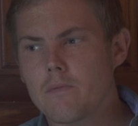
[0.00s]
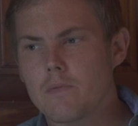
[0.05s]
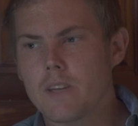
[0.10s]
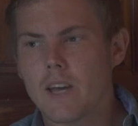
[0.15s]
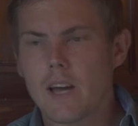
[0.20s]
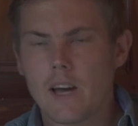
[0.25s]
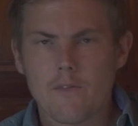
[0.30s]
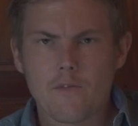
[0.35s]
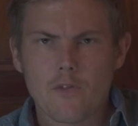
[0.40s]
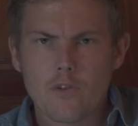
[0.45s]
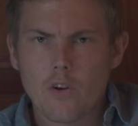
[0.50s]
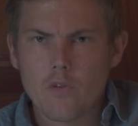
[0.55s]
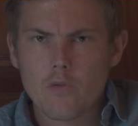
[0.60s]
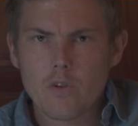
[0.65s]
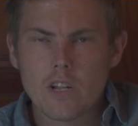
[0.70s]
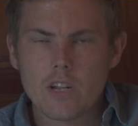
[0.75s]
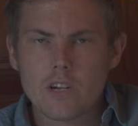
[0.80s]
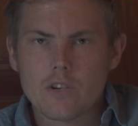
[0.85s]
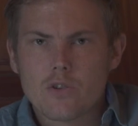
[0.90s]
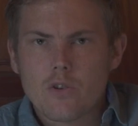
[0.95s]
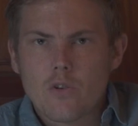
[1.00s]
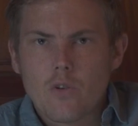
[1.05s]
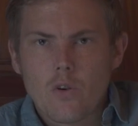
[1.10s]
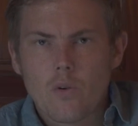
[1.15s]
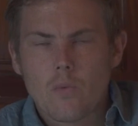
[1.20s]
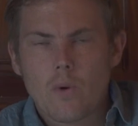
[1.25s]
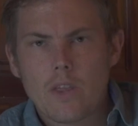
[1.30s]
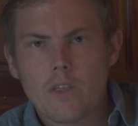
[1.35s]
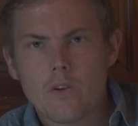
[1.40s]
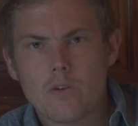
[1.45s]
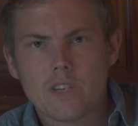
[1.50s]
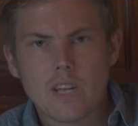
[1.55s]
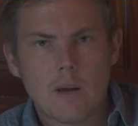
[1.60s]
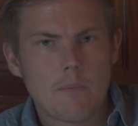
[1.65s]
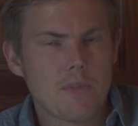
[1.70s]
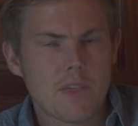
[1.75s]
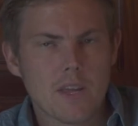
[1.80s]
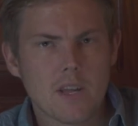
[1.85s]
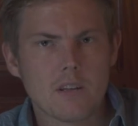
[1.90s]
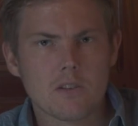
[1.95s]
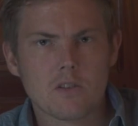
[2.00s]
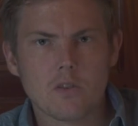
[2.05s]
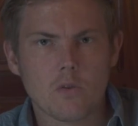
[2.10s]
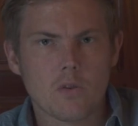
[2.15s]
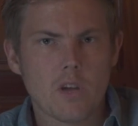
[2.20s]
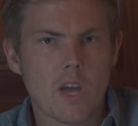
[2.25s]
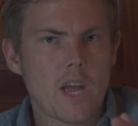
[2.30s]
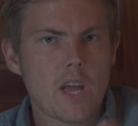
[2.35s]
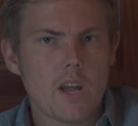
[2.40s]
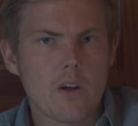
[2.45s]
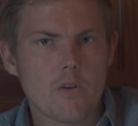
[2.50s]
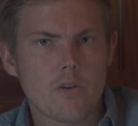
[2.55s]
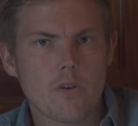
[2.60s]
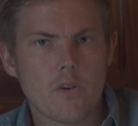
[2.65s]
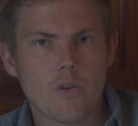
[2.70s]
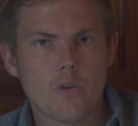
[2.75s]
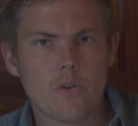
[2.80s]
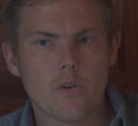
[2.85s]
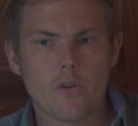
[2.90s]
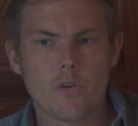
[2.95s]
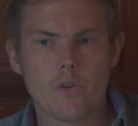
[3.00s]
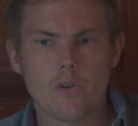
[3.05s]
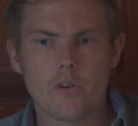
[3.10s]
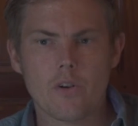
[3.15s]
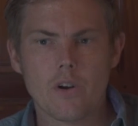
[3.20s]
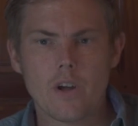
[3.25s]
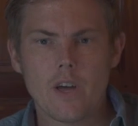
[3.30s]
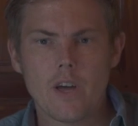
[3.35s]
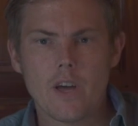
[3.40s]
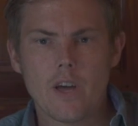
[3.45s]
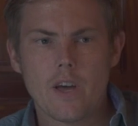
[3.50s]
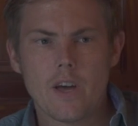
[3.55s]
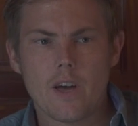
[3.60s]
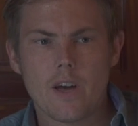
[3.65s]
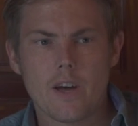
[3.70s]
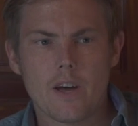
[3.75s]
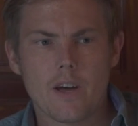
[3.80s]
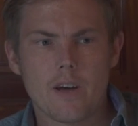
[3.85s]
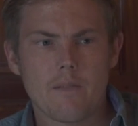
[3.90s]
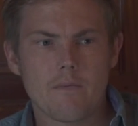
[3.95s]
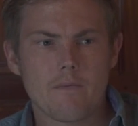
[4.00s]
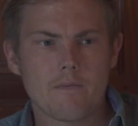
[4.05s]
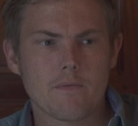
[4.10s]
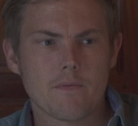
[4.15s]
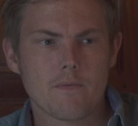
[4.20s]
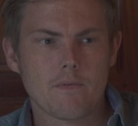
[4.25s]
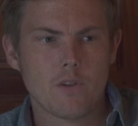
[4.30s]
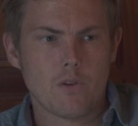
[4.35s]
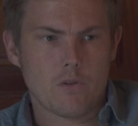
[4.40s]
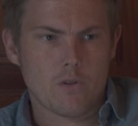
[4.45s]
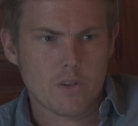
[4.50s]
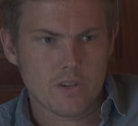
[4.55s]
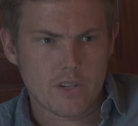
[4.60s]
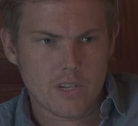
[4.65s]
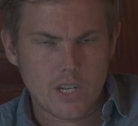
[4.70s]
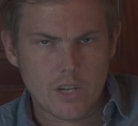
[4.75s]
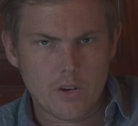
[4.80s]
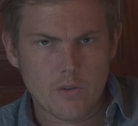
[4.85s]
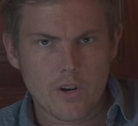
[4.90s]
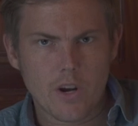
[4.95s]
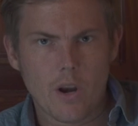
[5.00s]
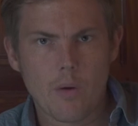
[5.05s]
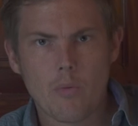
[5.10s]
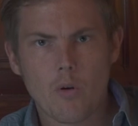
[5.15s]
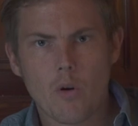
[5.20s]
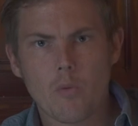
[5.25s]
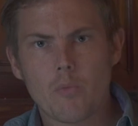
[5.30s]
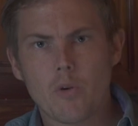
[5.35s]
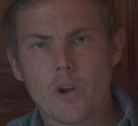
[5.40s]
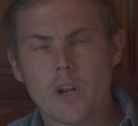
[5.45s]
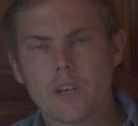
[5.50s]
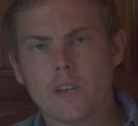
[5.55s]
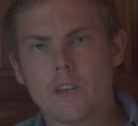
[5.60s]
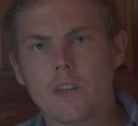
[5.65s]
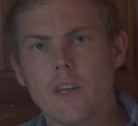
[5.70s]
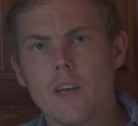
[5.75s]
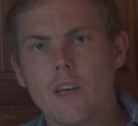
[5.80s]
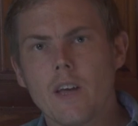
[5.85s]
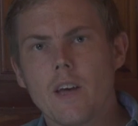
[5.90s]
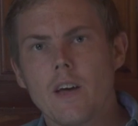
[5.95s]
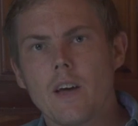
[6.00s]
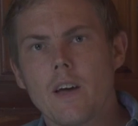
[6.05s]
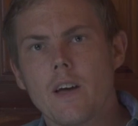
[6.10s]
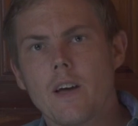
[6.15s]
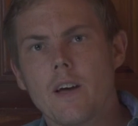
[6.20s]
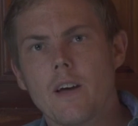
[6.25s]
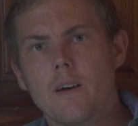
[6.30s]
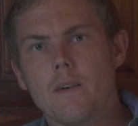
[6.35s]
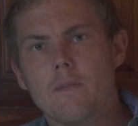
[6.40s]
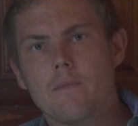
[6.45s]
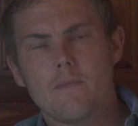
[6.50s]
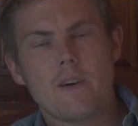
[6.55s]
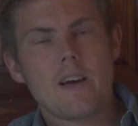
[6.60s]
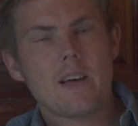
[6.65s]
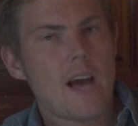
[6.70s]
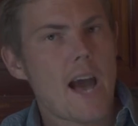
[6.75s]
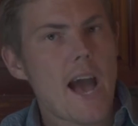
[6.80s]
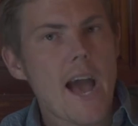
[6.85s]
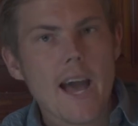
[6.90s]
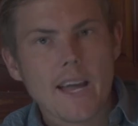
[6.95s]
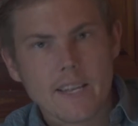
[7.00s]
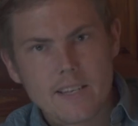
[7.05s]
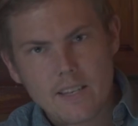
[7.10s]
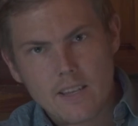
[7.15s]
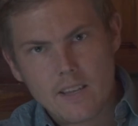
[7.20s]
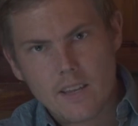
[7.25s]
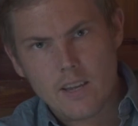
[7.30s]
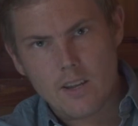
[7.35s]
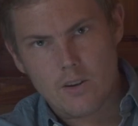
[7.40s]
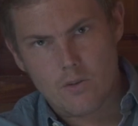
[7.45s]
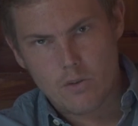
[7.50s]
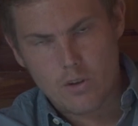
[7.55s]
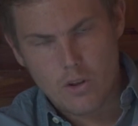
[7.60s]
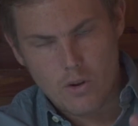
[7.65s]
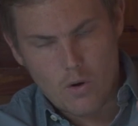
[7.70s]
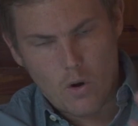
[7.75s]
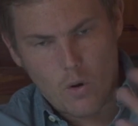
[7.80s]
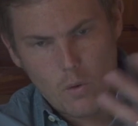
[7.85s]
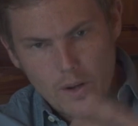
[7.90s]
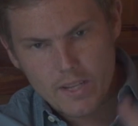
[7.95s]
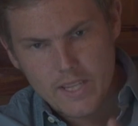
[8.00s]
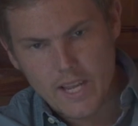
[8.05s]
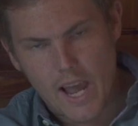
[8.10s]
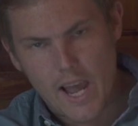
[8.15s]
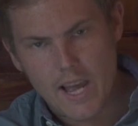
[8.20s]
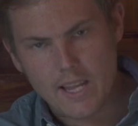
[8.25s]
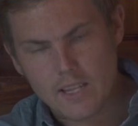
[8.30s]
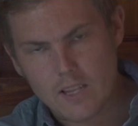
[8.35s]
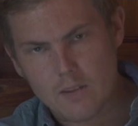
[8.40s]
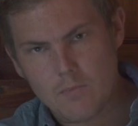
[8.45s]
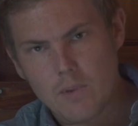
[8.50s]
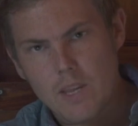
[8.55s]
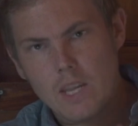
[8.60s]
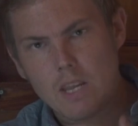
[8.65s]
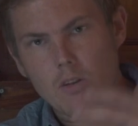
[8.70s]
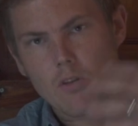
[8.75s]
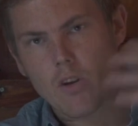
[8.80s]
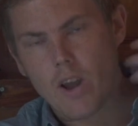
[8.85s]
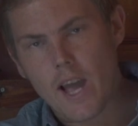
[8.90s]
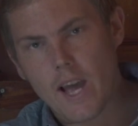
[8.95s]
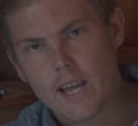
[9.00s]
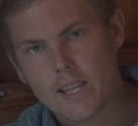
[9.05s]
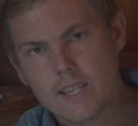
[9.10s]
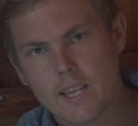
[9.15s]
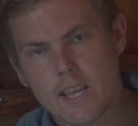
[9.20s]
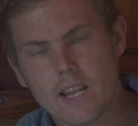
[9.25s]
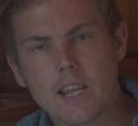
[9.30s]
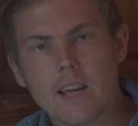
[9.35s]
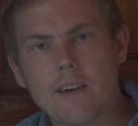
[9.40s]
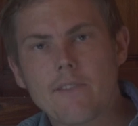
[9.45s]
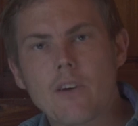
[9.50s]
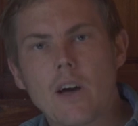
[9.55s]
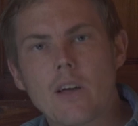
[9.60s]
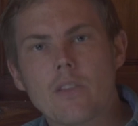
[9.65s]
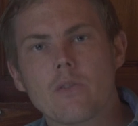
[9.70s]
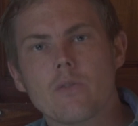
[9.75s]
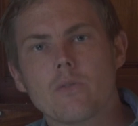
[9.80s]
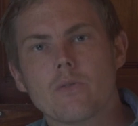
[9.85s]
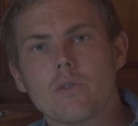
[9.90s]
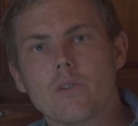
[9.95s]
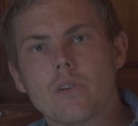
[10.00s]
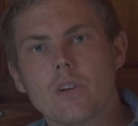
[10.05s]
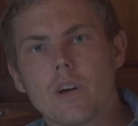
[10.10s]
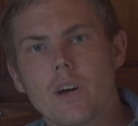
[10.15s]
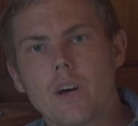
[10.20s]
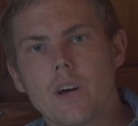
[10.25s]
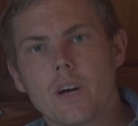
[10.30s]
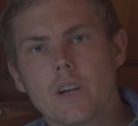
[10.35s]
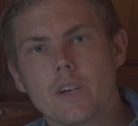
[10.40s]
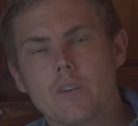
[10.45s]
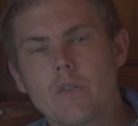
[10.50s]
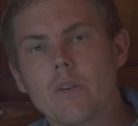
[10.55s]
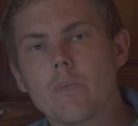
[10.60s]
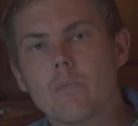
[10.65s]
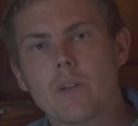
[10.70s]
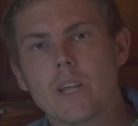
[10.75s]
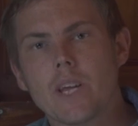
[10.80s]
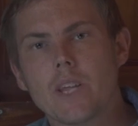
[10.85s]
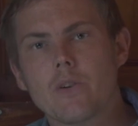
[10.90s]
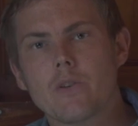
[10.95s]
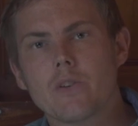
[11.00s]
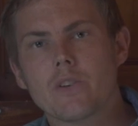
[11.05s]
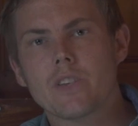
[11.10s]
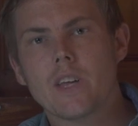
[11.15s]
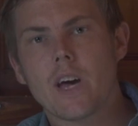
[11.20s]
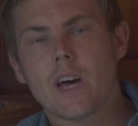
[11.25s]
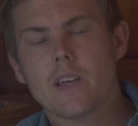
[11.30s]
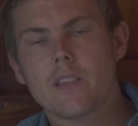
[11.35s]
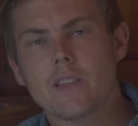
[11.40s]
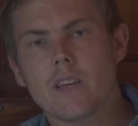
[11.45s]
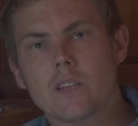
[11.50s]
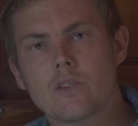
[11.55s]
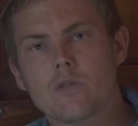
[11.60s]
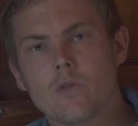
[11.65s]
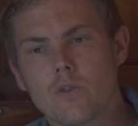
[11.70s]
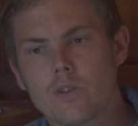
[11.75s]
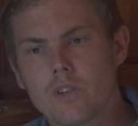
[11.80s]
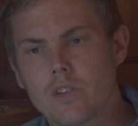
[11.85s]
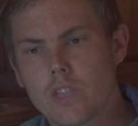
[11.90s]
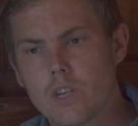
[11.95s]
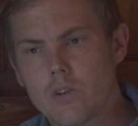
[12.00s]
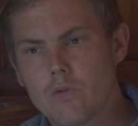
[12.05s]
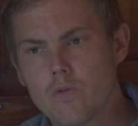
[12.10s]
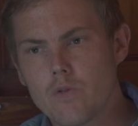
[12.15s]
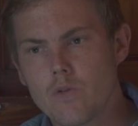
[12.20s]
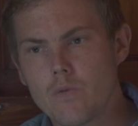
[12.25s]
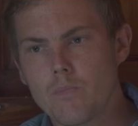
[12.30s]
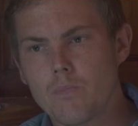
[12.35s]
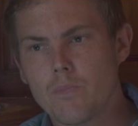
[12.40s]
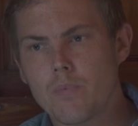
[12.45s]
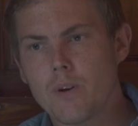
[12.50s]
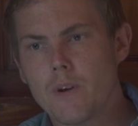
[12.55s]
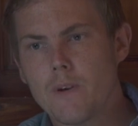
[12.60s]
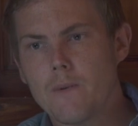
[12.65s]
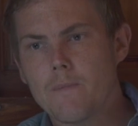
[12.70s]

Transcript: if you're not really sure whether something is okay or consider inappropriate, ask. You can always ask me or ask any of the other trip leaders that joins the group